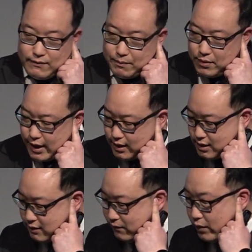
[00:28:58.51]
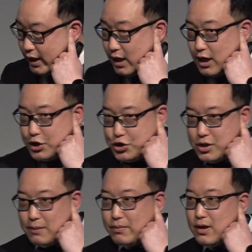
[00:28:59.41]
I have a playlist for
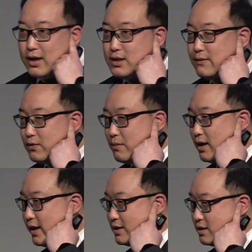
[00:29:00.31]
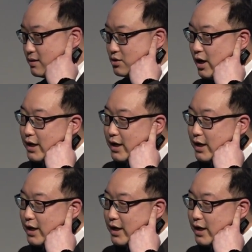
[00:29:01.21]
English, playlist for Malaysian,